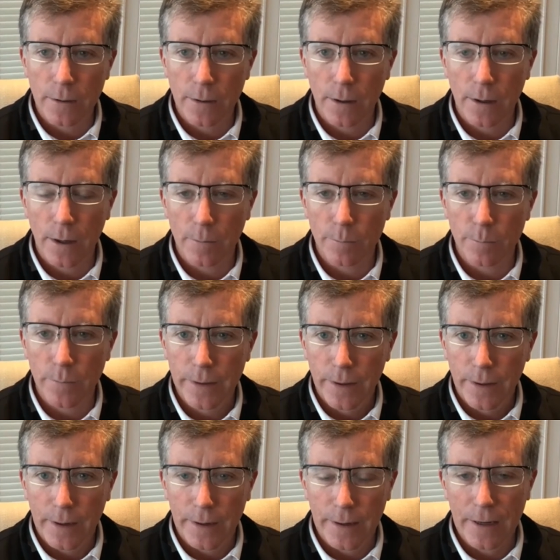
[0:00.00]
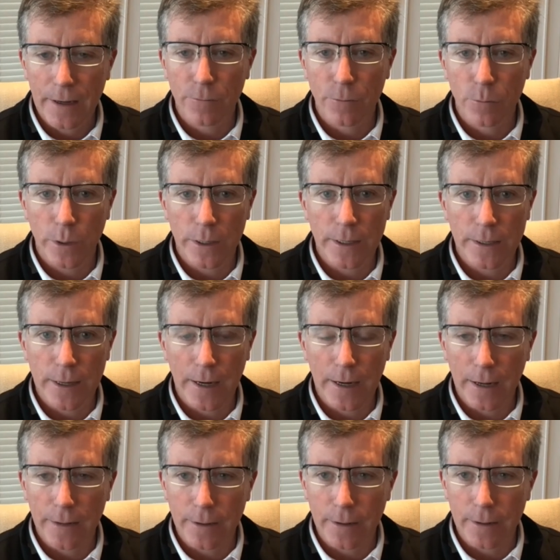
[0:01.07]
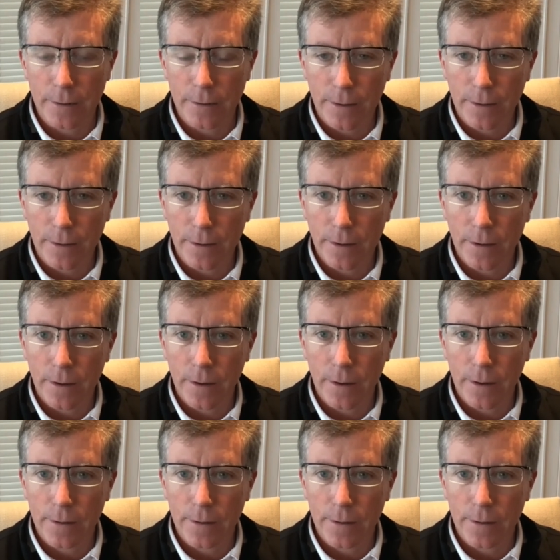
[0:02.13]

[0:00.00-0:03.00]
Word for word: Um, and even when you take out the, the uh,